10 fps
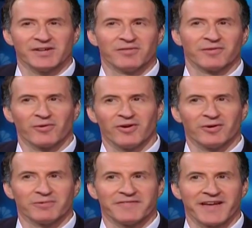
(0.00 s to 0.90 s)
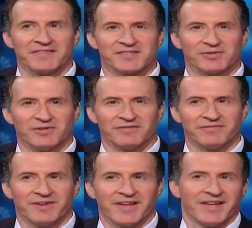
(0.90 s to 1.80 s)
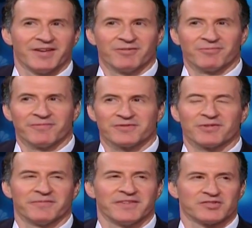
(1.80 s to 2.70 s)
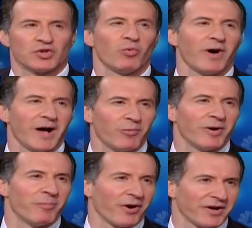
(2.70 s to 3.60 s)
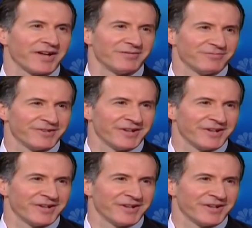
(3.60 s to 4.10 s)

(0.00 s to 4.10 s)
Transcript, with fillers: say overall we've had this sort of termed the Chihuahua market.